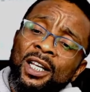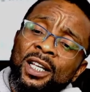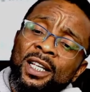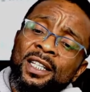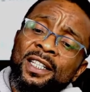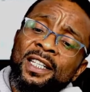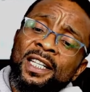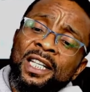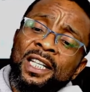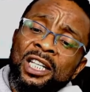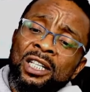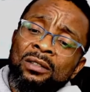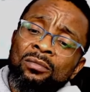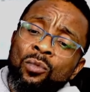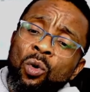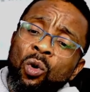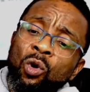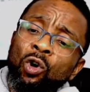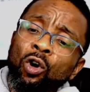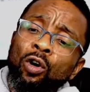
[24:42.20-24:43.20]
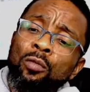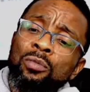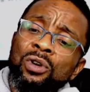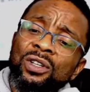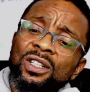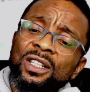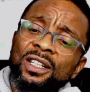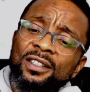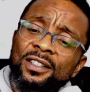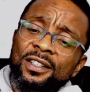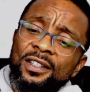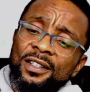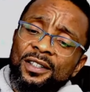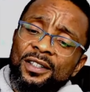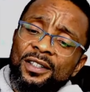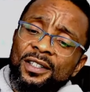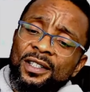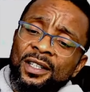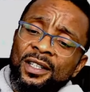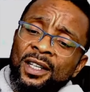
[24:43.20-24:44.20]
the Igbo
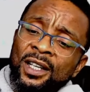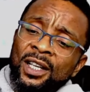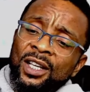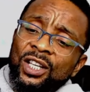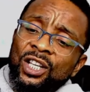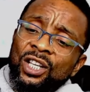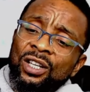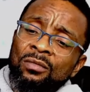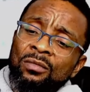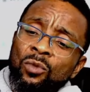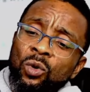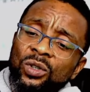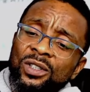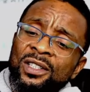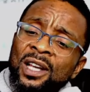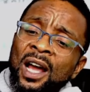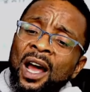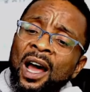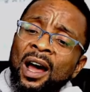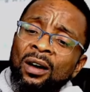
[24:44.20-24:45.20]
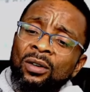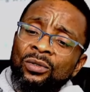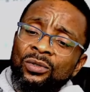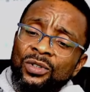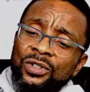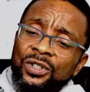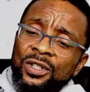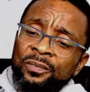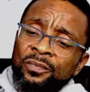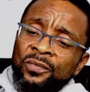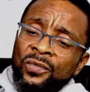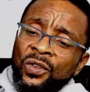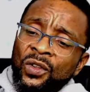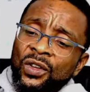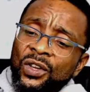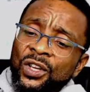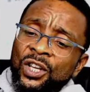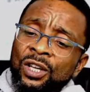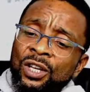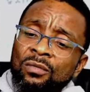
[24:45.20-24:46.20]
communities, Igbo towns,
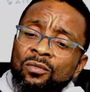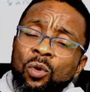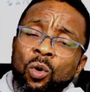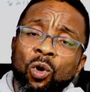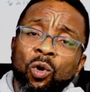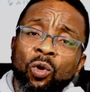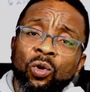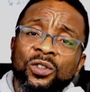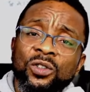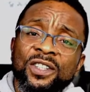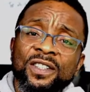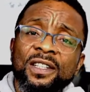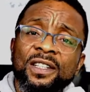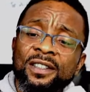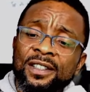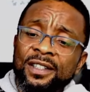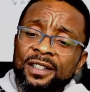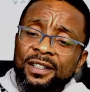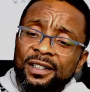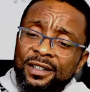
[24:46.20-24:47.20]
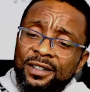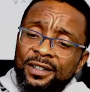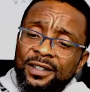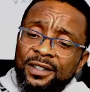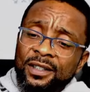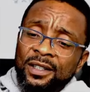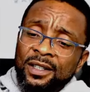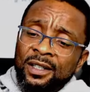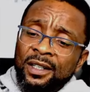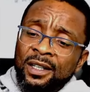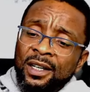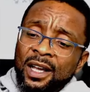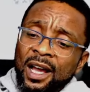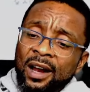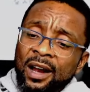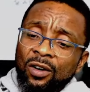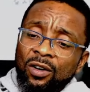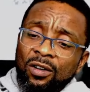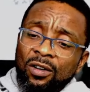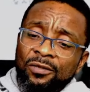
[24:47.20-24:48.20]
Igbo cities, and
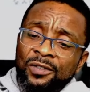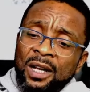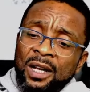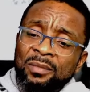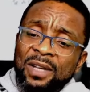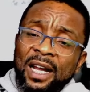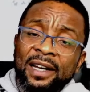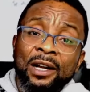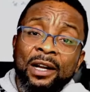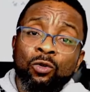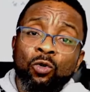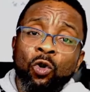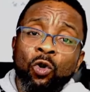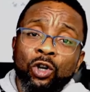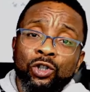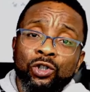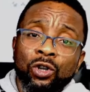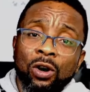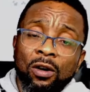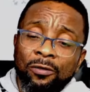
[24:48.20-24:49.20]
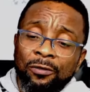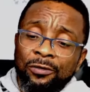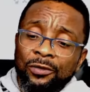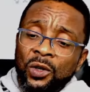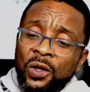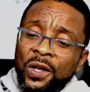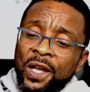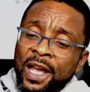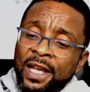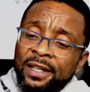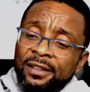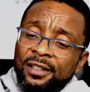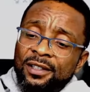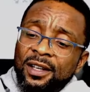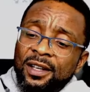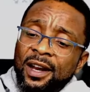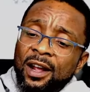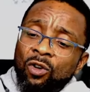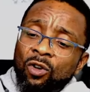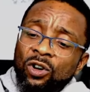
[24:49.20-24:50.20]
all of them that they could cut off. They
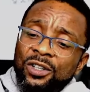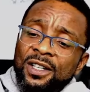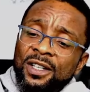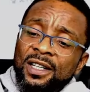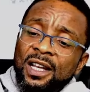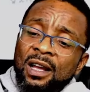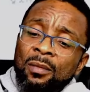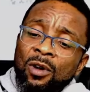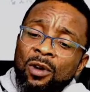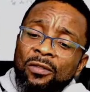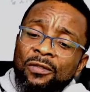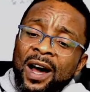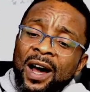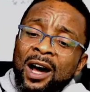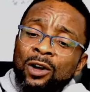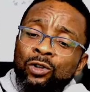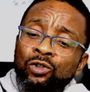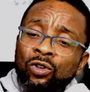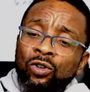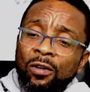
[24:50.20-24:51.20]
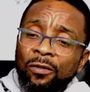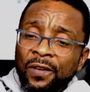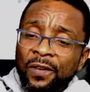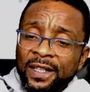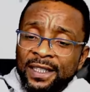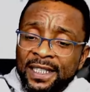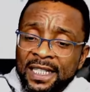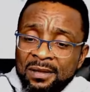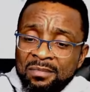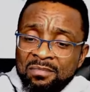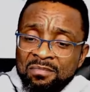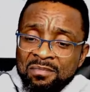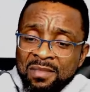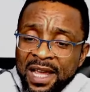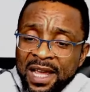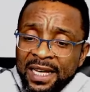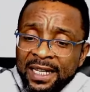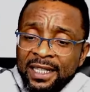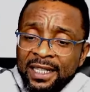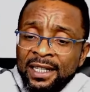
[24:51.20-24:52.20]
started cutting them off out of the
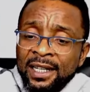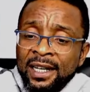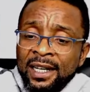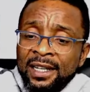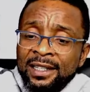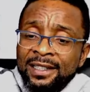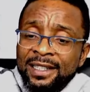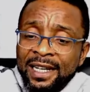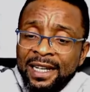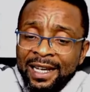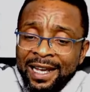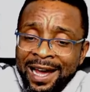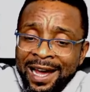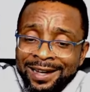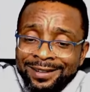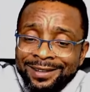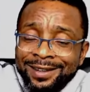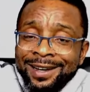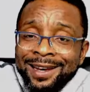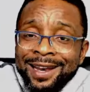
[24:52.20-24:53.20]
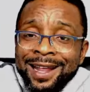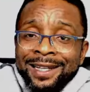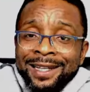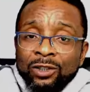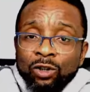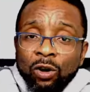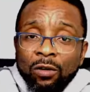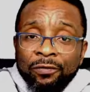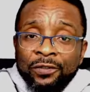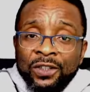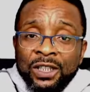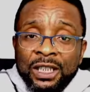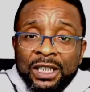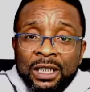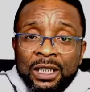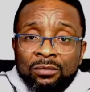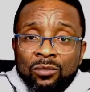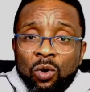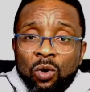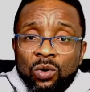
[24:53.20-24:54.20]
main the heartland of the
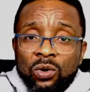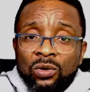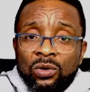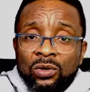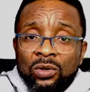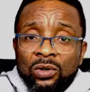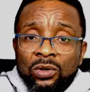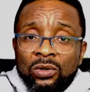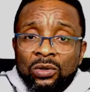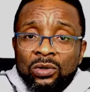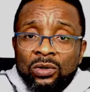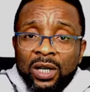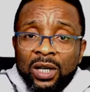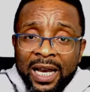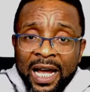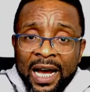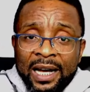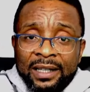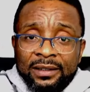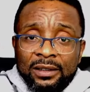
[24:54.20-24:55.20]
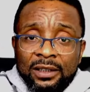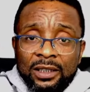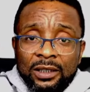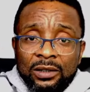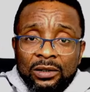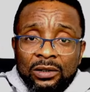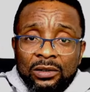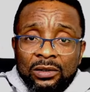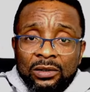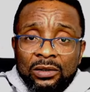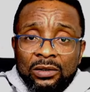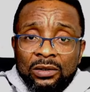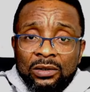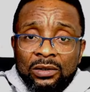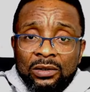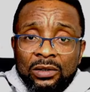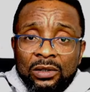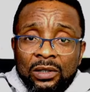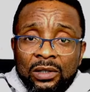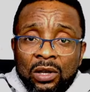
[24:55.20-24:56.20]
Igbo land. So
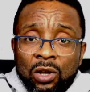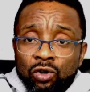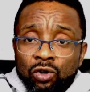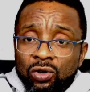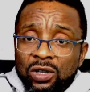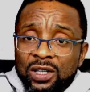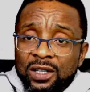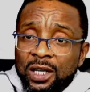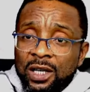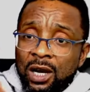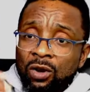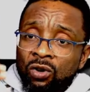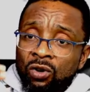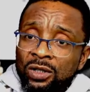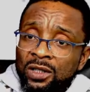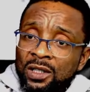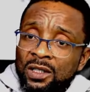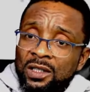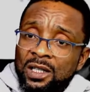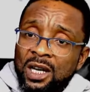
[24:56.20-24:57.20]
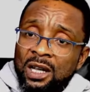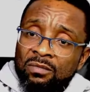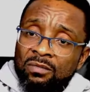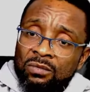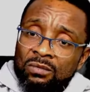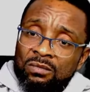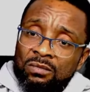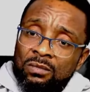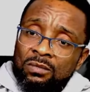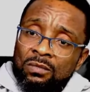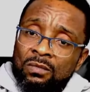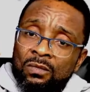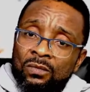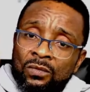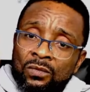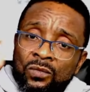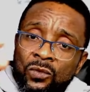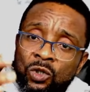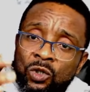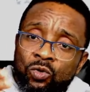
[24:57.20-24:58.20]
they started cutting them
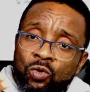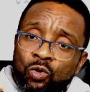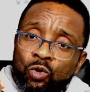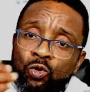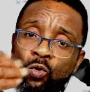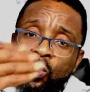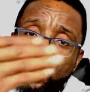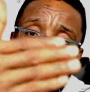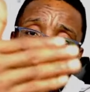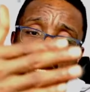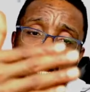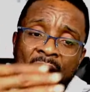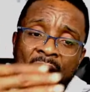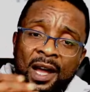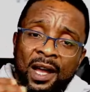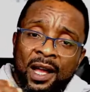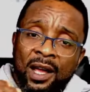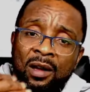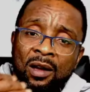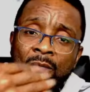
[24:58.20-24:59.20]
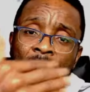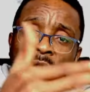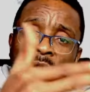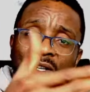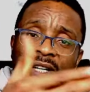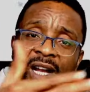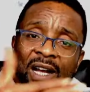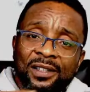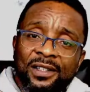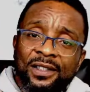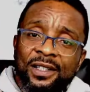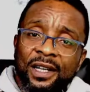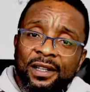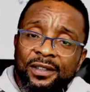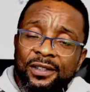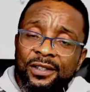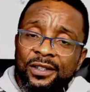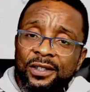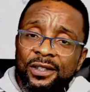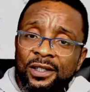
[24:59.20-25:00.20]
to other border
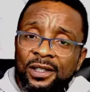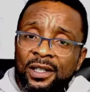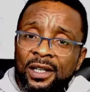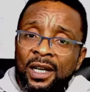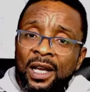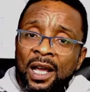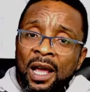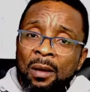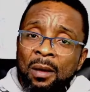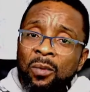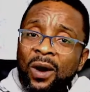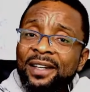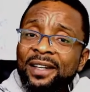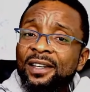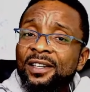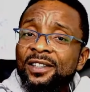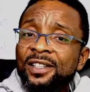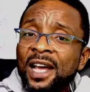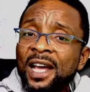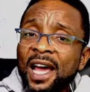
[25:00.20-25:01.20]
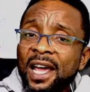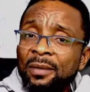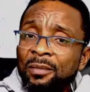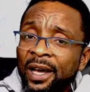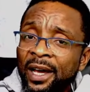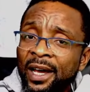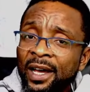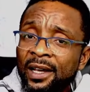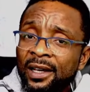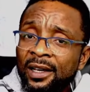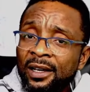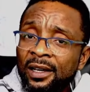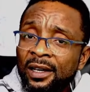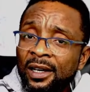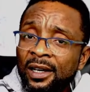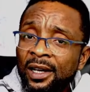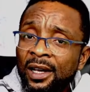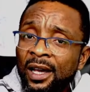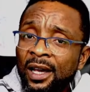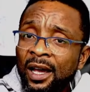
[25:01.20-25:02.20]
states. But at the time,
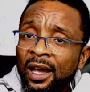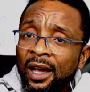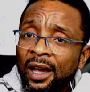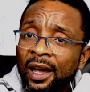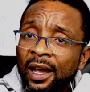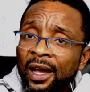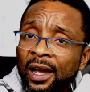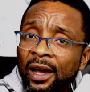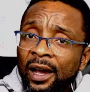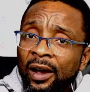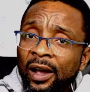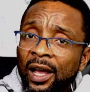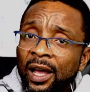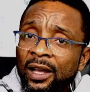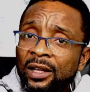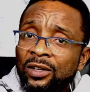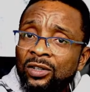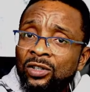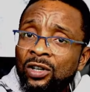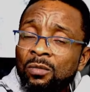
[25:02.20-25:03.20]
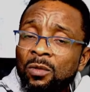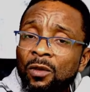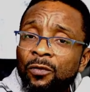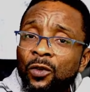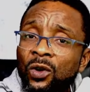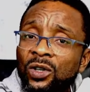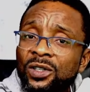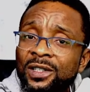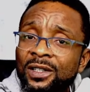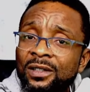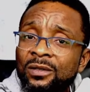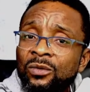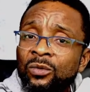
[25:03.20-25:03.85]
some of us